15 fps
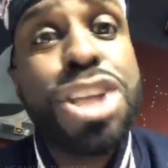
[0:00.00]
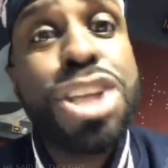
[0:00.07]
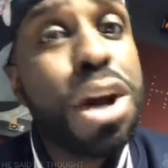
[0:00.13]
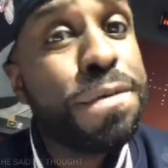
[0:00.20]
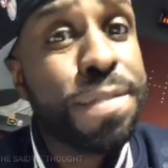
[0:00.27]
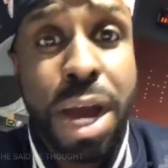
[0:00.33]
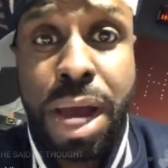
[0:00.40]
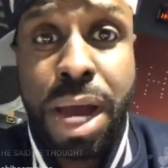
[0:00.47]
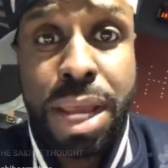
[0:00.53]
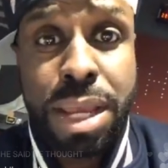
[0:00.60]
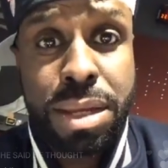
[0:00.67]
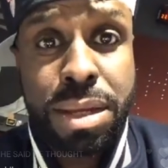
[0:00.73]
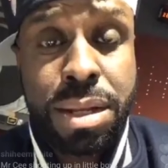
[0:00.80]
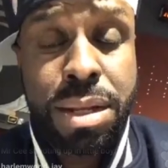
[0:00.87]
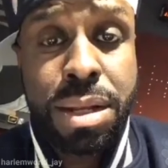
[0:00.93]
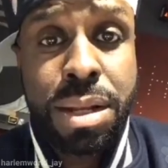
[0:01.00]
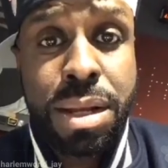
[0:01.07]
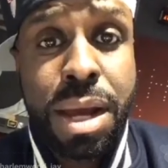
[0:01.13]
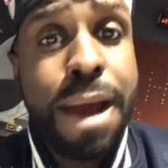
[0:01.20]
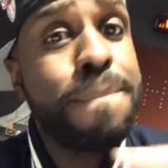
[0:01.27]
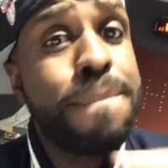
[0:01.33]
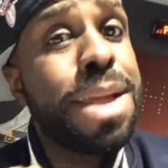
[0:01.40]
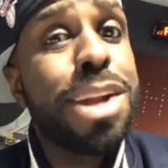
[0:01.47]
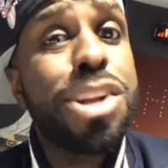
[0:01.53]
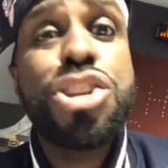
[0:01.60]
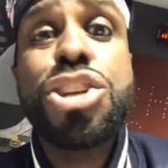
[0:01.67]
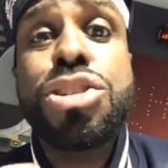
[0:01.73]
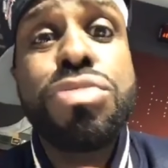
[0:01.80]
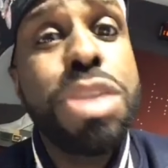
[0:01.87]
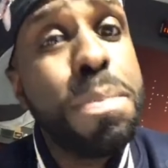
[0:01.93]
a tough guy. I'm not a
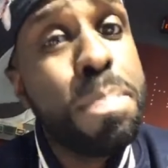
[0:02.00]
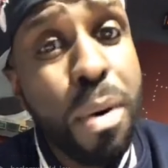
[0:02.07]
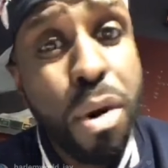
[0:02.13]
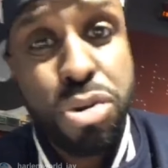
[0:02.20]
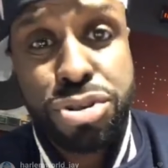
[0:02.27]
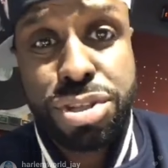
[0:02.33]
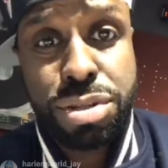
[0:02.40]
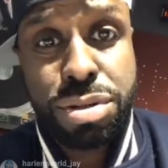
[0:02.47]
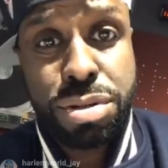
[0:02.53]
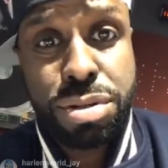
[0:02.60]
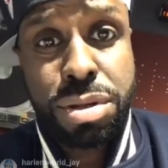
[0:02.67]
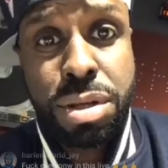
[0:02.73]
street person.